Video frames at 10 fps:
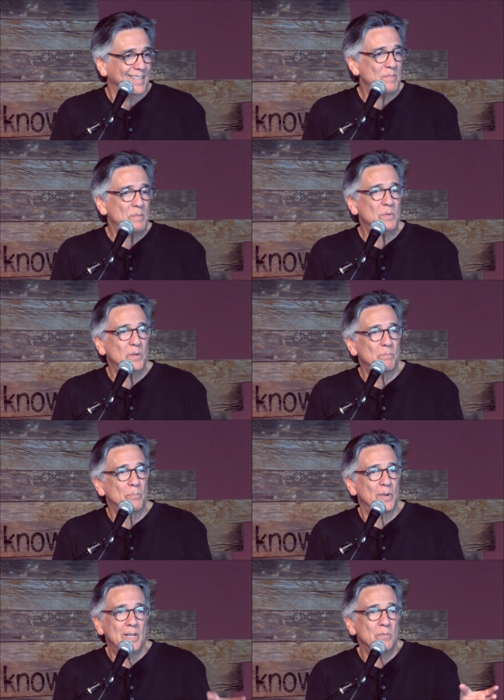I remember when
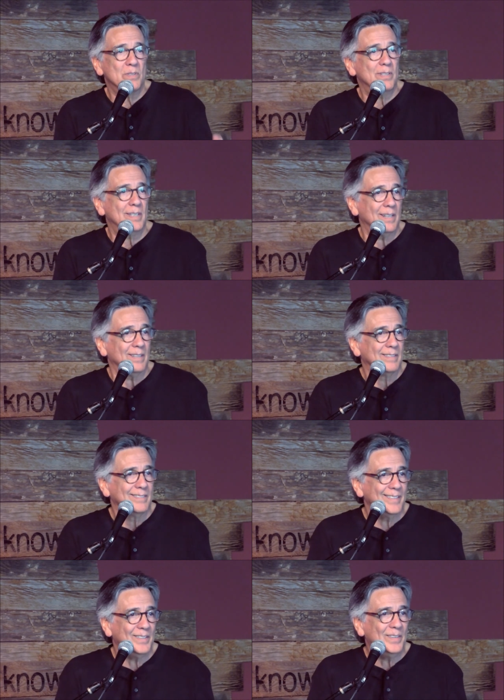Brennan was little,
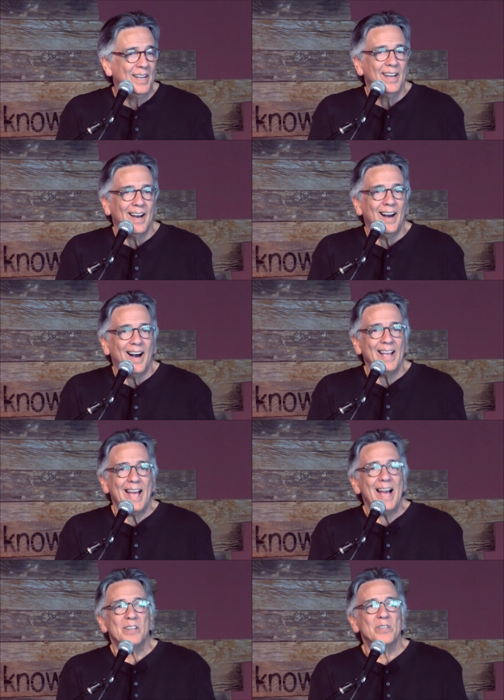you know, I
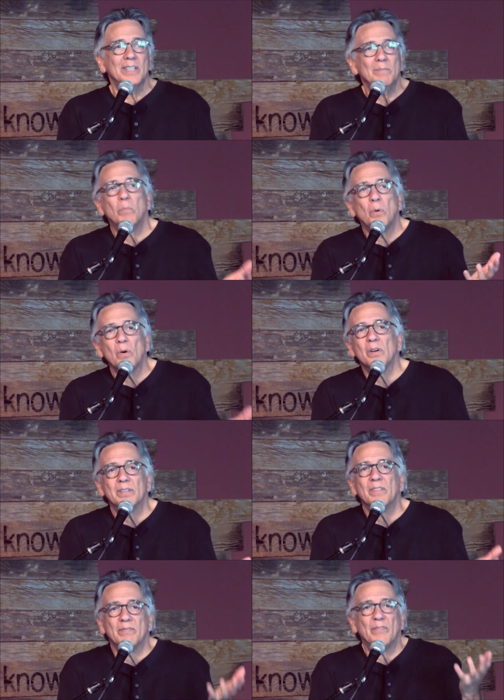actually
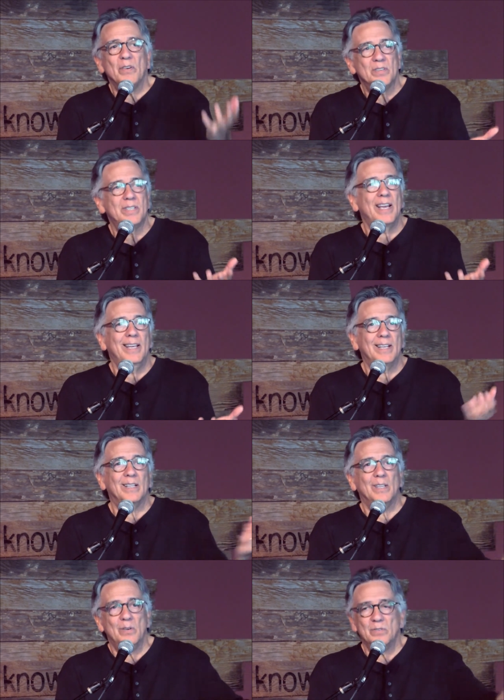mourned the first day he
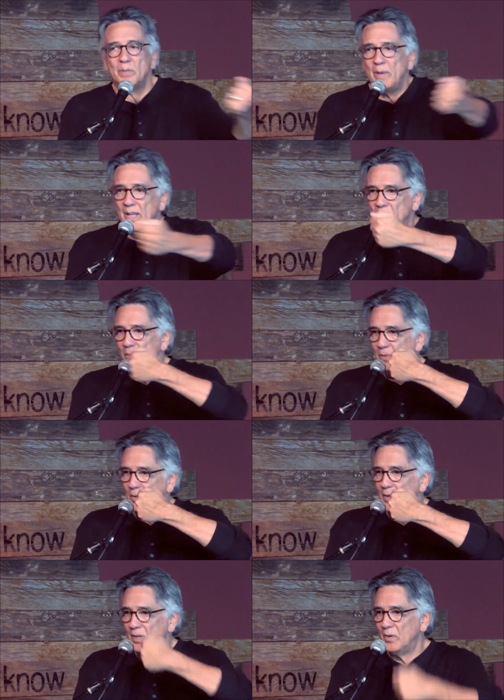closed the bathroom
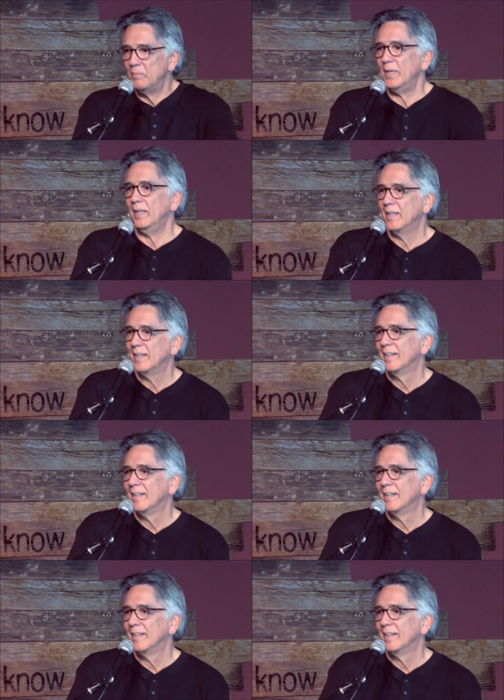door to go pee.